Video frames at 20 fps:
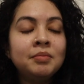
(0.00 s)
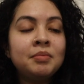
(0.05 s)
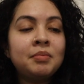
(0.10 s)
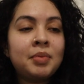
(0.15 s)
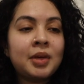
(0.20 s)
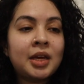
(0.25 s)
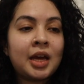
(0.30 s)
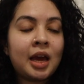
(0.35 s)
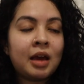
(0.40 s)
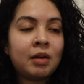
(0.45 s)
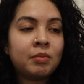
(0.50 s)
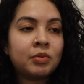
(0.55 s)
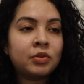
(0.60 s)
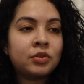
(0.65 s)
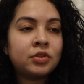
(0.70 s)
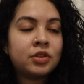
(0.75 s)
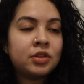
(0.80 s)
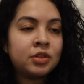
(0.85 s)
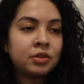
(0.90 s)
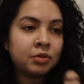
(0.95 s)
be
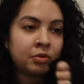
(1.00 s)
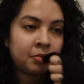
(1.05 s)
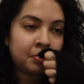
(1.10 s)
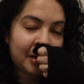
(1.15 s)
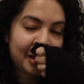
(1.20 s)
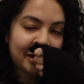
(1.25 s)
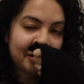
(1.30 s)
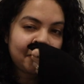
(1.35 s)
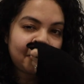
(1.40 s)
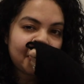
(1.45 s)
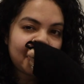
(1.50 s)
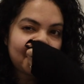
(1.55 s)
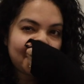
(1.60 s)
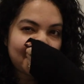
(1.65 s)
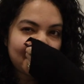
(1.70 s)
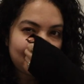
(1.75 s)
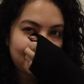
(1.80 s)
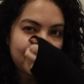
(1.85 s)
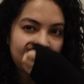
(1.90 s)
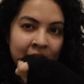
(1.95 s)
able to benefit
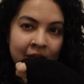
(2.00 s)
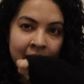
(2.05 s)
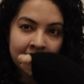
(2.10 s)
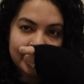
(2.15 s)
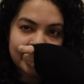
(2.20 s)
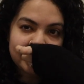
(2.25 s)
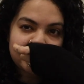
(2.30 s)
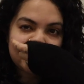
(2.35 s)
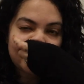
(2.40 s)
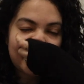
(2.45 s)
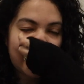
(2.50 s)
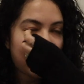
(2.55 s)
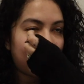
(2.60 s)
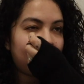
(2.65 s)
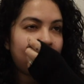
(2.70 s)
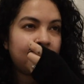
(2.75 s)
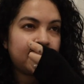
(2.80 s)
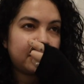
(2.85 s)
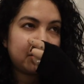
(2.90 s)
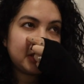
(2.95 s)
from it, and
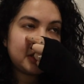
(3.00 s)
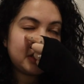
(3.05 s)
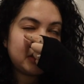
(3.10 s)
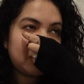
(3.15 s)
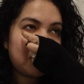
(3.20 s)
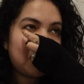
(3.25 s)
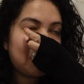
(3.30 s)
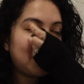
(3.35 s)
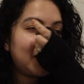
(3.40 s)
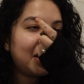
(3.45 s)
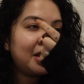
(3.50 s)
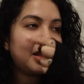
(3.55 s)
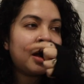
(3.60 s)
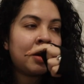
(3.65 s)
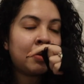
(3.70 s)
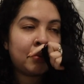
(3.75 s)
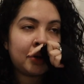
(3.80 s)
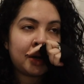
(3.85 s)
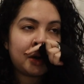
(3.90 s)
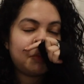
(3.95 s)
that just knowing
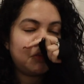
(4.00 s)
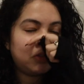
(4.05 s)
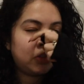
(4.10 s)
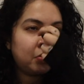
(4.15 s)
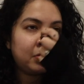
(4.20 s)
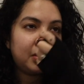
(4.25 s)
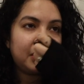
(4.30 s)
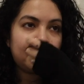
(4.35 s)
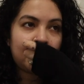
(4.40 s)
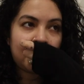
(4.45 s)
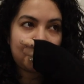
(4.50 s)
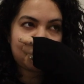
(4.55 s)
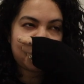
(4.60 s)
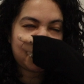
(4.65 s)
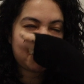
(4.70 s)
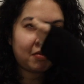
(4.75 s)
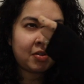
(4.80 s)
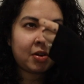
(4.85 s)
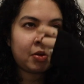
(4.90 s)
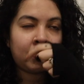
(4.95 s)
that what I'm doing might
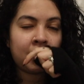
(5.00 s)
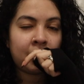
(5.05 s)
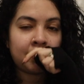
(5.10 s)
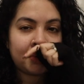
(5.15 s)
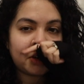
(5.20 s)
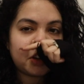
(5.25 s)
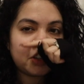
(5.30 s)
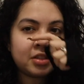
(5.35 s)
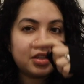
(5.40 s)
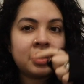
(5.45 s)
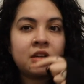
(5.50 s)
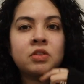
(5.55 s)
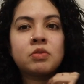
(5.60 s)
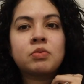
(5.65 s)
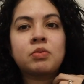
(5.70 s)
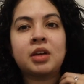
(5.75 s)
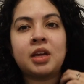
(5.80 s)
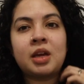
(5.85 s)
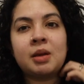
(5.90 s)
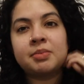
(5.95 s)
benefit one person is
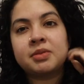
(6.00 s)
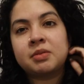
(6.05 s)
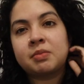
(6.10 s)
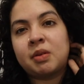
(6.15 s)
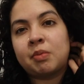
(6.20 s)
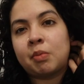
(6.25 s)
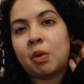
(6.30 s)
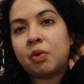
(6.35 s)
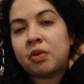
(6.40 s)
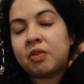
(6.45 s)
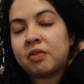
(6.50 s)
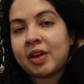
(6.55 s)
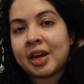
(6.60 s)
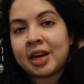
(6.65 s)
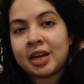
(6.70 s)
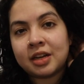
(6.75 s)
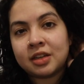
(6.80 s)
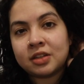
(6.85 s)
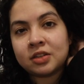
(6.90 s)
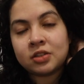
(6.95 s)
what keeps me
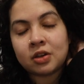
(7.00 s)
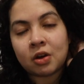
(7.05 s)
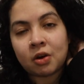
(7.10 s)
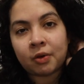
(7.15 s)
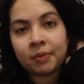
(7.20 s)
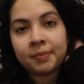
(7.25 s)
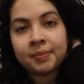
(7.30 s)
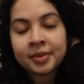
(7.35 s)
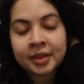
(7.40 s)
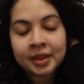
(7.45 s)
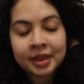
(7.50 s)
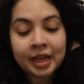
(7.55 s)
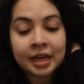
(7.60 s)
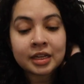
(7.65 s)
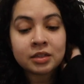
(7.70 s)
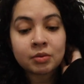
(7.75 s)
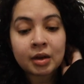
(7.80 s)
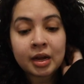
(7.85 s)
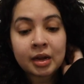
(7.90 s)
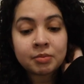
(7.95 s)
motivated. So
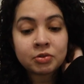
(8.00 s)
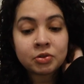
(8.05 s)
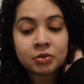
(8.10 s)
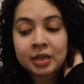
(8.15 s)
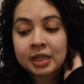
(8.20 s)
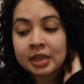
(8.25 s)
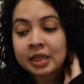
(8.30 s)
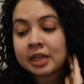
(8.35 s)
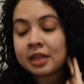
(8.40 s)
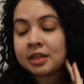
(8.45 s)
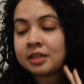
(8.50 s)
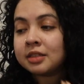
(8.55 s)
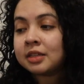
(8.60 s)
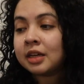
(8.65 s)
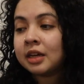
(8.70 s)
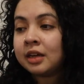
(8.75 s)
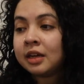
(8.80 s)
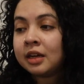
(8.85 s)
that's why I'm doing these.